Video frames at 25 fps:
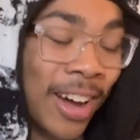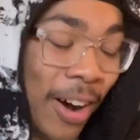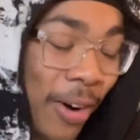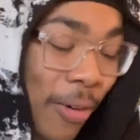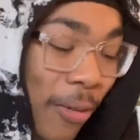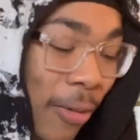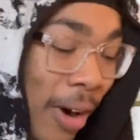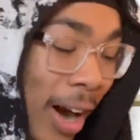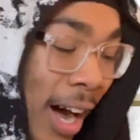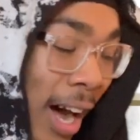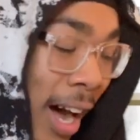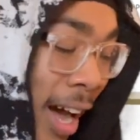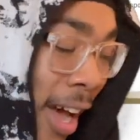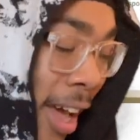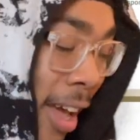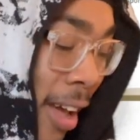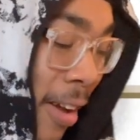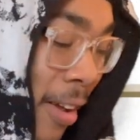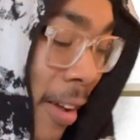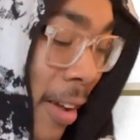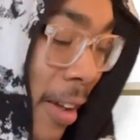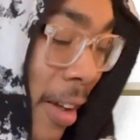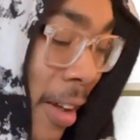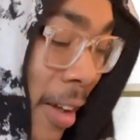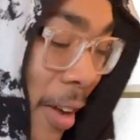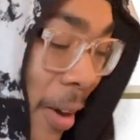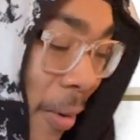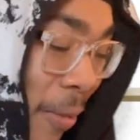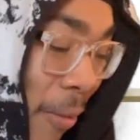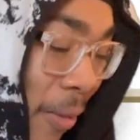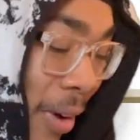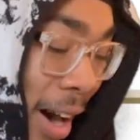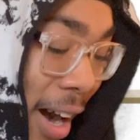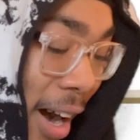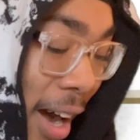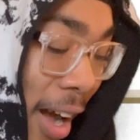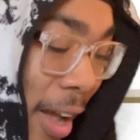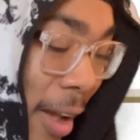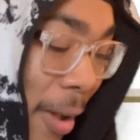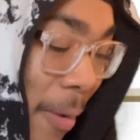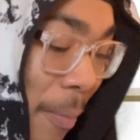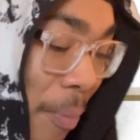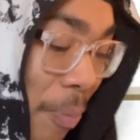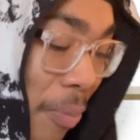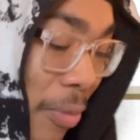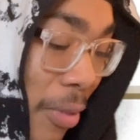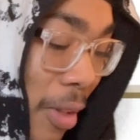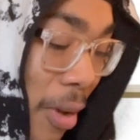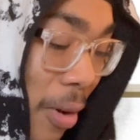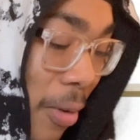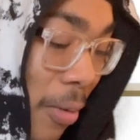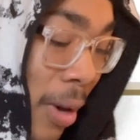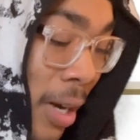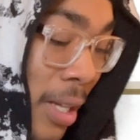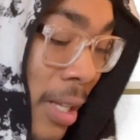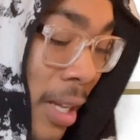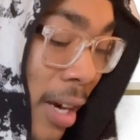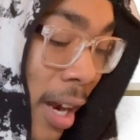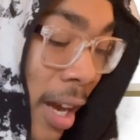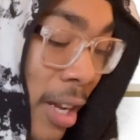Why did